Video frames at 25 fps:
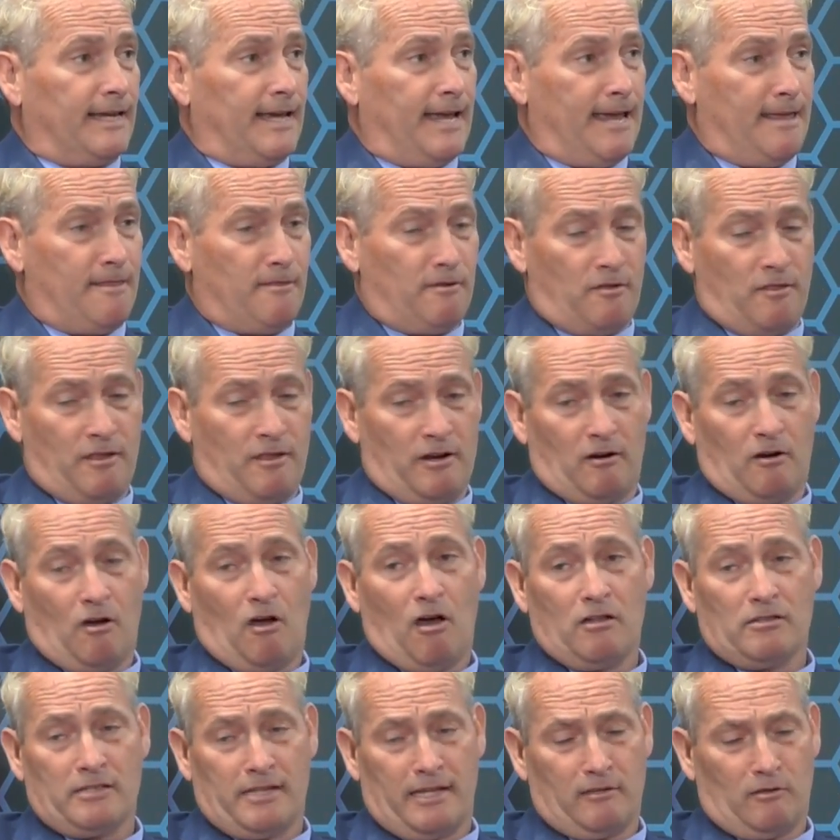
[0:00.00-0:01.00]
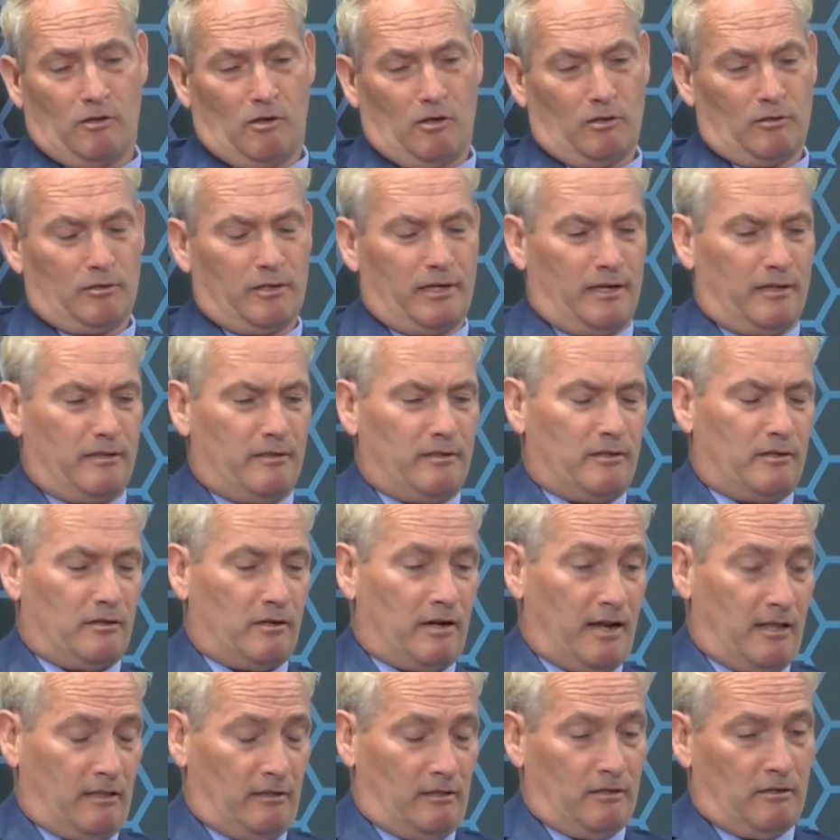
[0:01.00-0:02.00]
And they're there all day long and they're
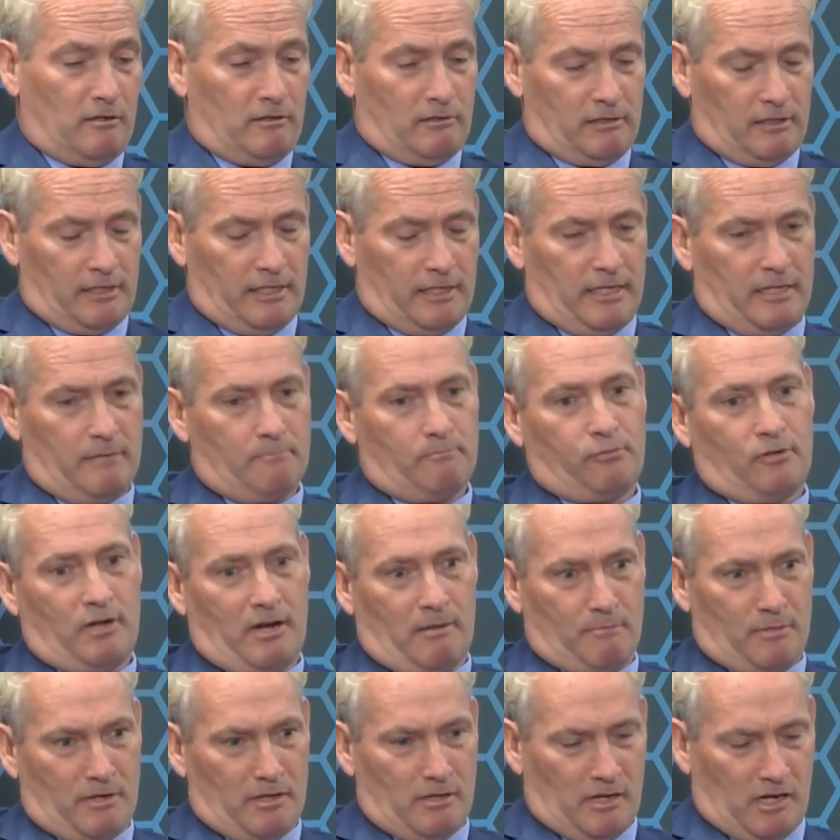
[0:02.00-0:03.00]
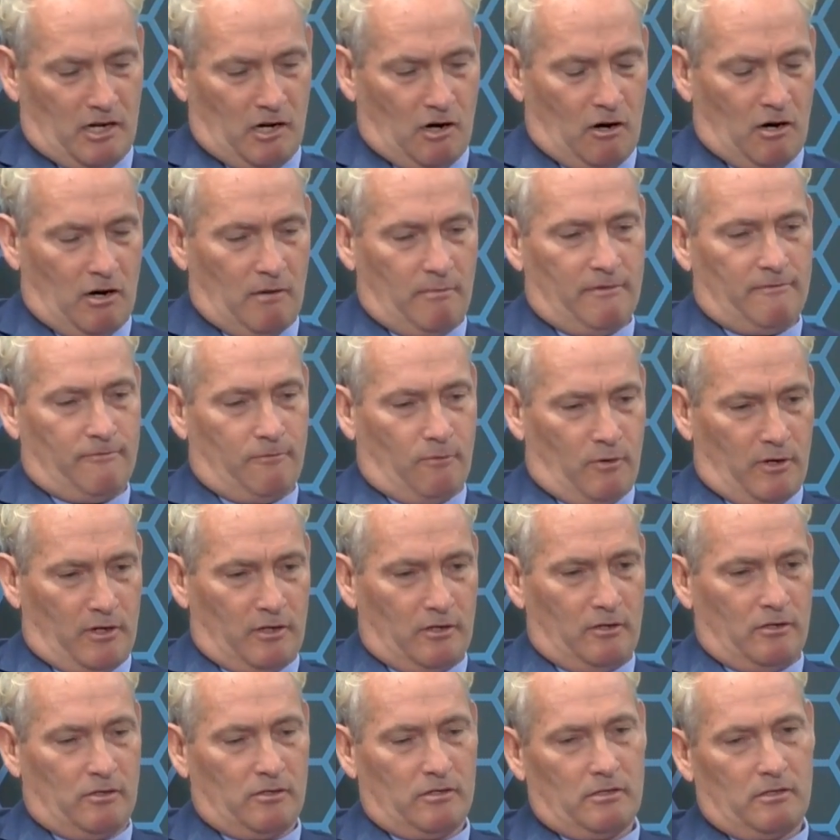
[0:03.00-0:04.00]
at literally prepping the car before it
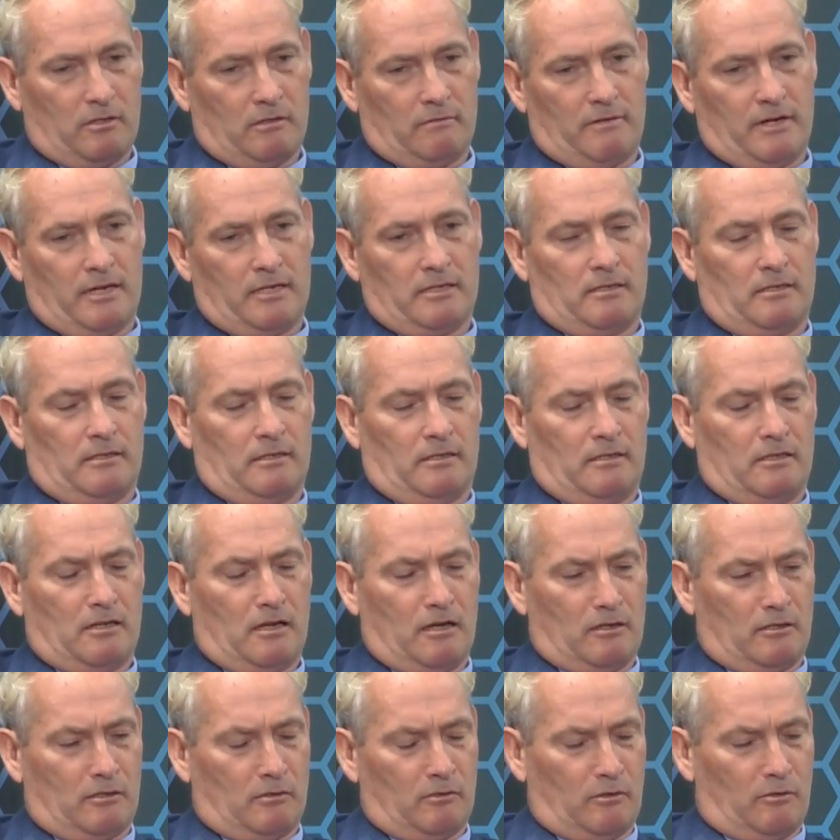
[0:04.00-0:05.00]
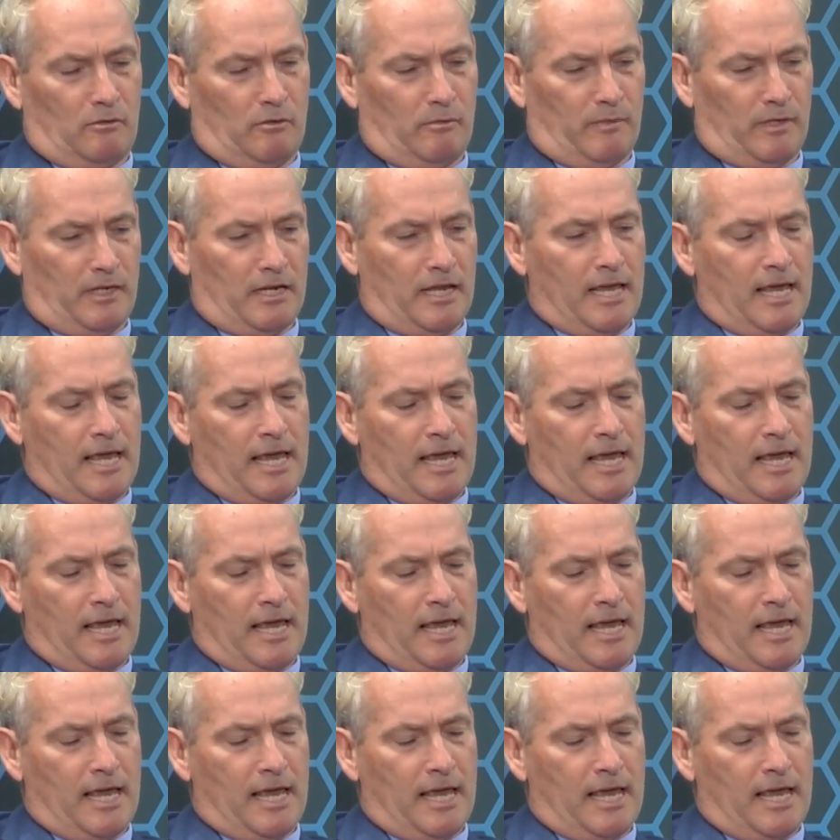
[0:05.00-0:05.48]
goes to the rest of the tunnel equipment.